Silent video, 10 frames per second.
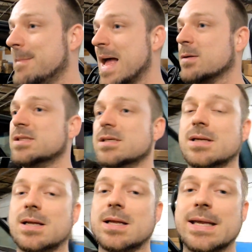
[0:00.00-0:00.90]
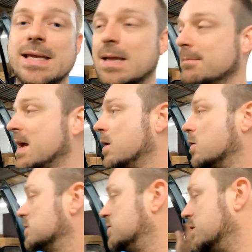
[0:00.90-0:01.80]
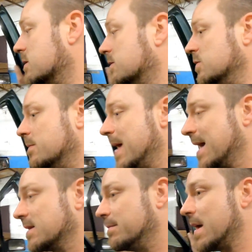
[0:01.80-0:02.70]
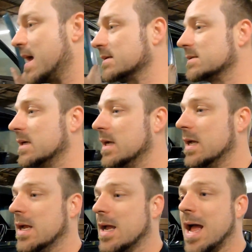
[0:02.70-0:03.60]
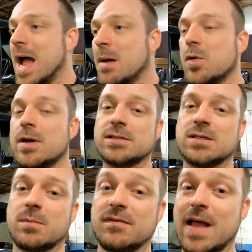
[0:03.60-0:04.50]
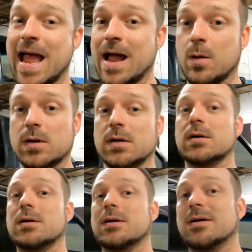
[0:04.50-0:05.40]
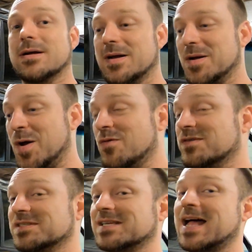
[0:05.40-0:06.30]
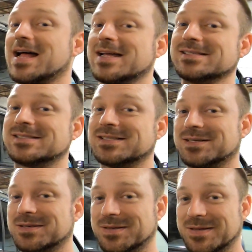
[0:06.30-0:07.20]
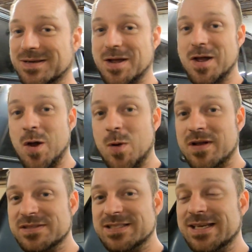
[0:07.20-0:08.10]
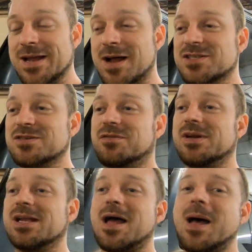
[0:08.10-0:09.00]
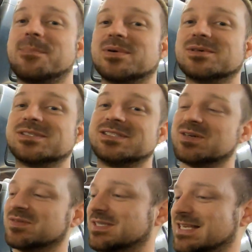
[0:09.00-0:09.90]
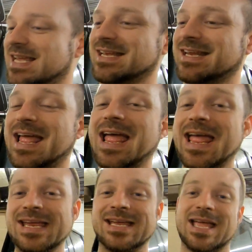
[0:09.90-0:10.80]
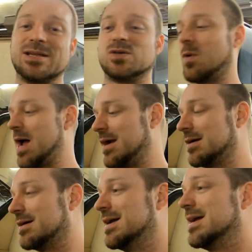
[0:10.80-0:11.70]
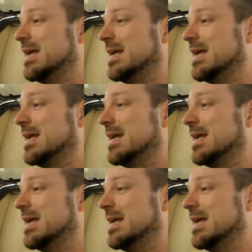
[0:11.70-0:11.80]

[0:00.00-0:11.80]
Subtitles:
mounted. Get my holes drilled through the back of the box. I'm running some of our oversized OFC, oxygen-free copper, silver tinned 8-gauge wire